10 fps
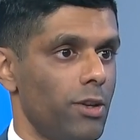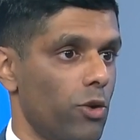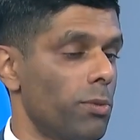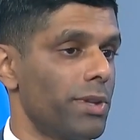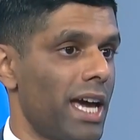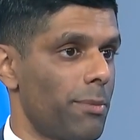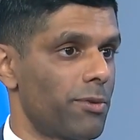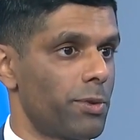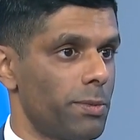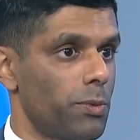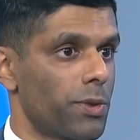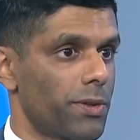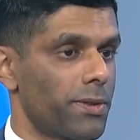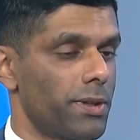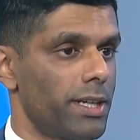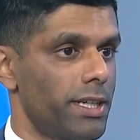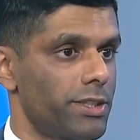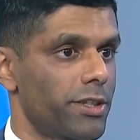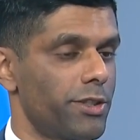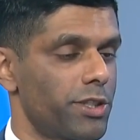horrible to happen for it to be worth
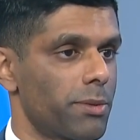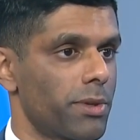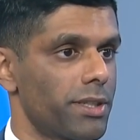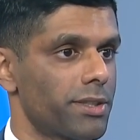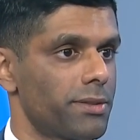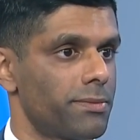its current share price.